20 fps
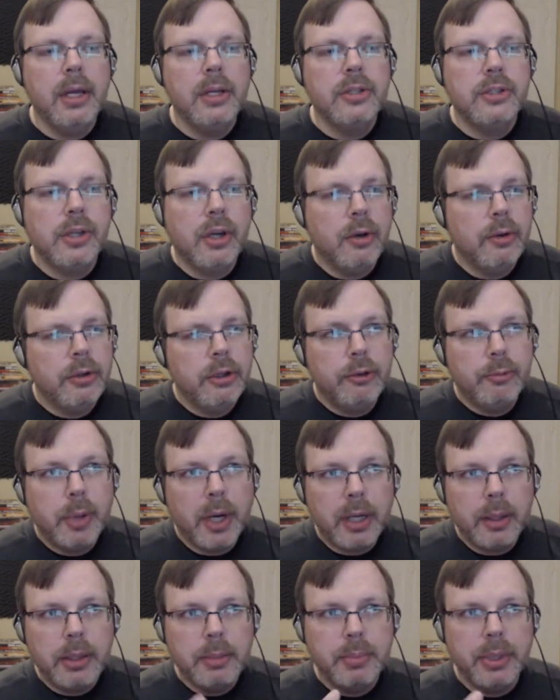So you've
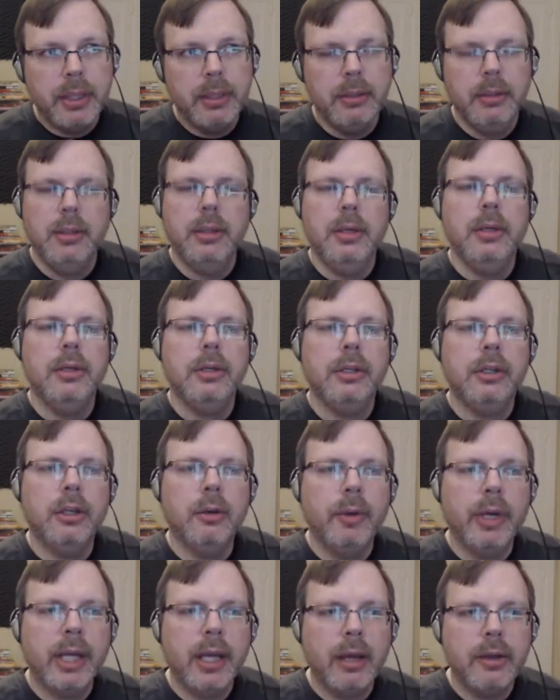probably been
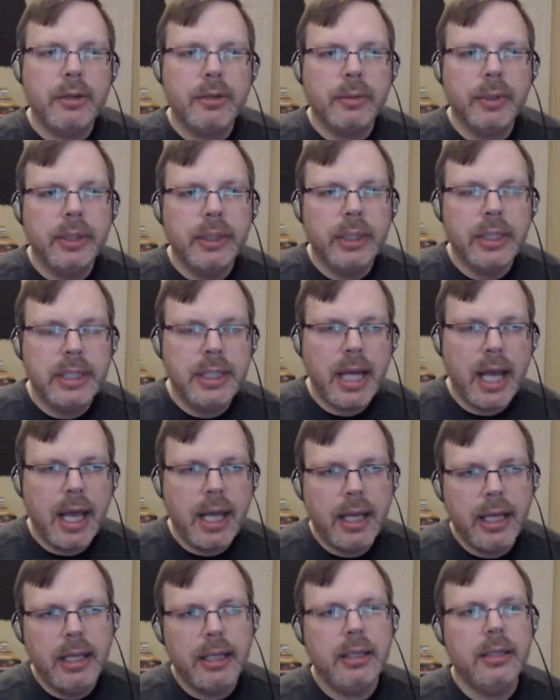going out during the
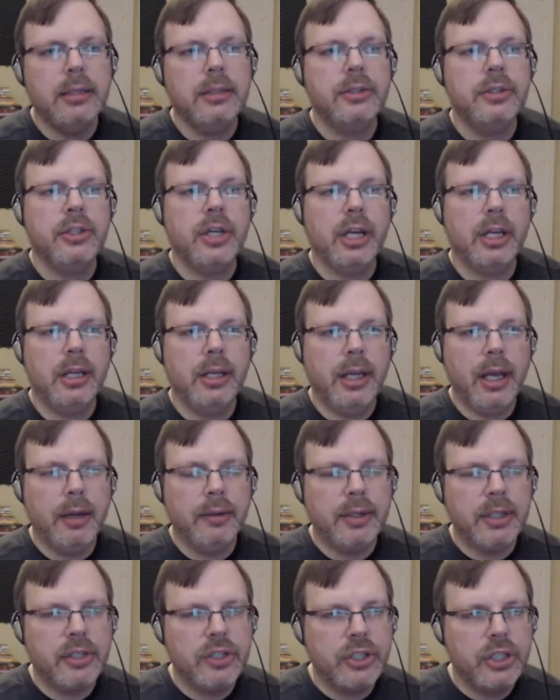day, checking out
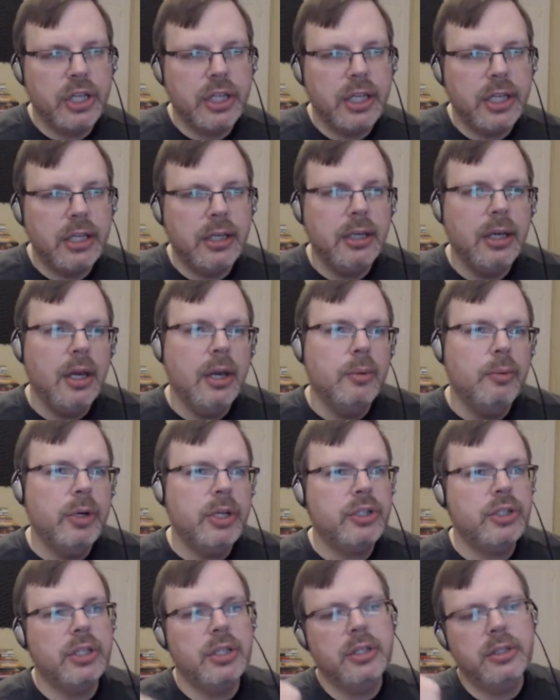the city,
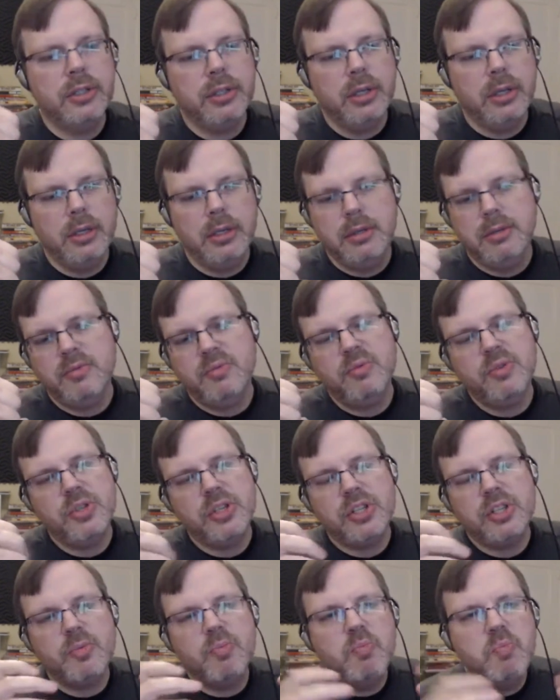which is
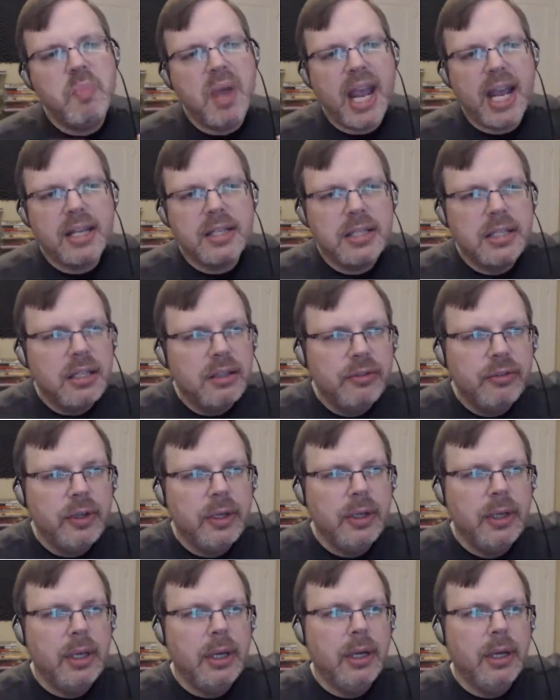massive.